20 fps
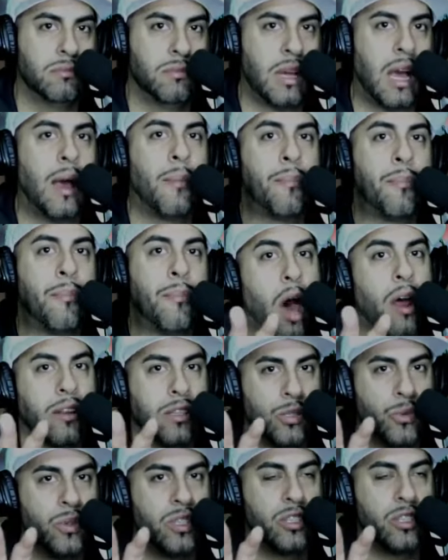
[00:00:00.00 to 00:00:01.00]
I'll be
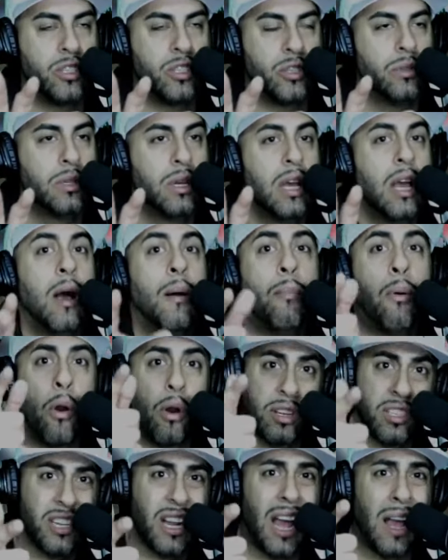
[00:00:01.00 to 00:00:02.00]
honest with you.
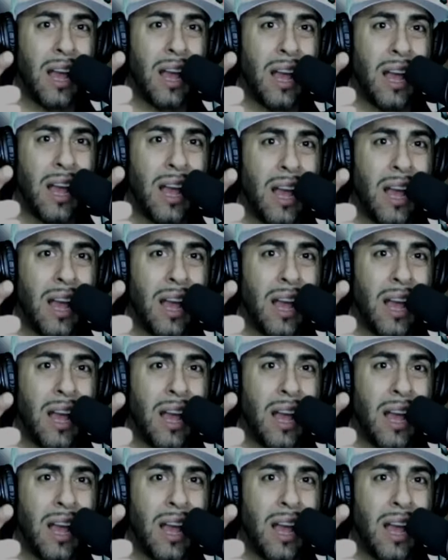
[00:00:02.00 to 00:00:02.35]
Pork chops,